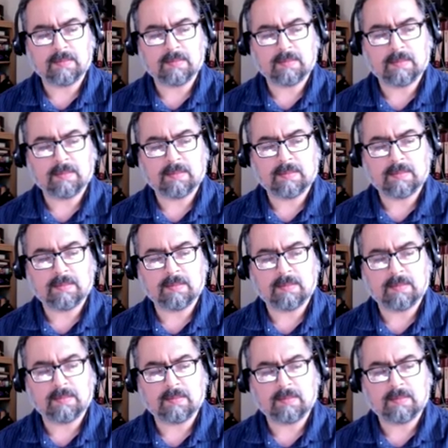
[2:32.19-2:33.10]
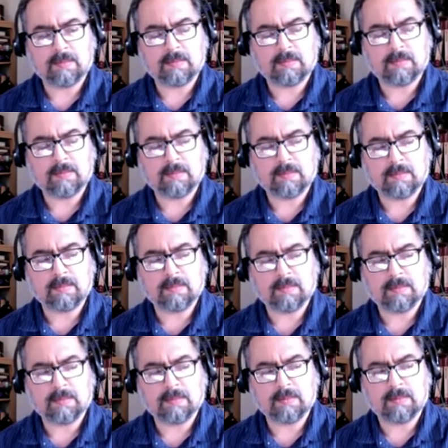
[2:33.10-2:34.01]

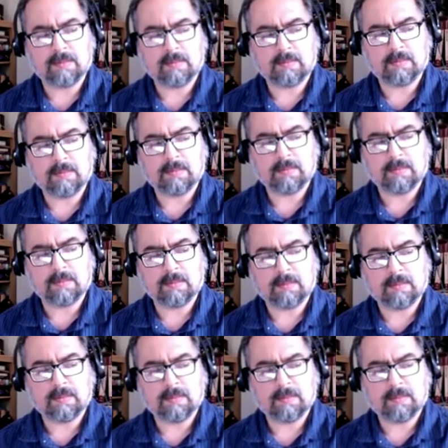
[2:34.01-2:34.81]
The person shown says nothing.